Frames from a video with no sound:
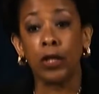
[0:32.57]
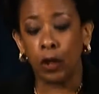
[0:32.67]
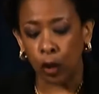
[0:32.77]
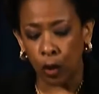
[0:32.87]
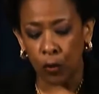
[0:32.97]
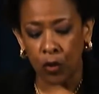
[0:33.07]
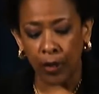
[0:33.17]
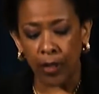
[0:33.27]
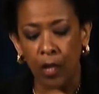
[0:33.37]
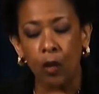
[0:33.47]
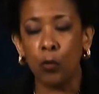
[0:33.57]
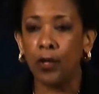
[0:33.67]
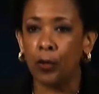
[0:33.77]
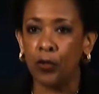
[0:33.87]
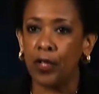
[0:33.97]
far outweighs
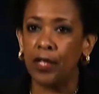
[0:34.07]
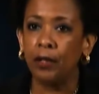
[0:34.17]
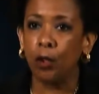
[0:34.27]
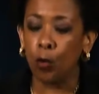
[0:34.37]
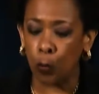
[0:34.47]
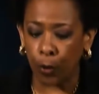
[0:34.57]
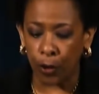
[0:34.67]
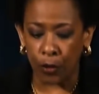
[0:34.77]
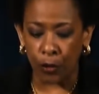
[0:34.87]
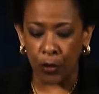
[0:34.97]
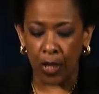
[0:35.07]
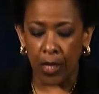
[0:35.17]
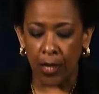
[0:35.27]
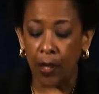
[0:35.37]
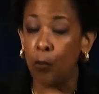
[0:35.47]
the threat of radical Muslim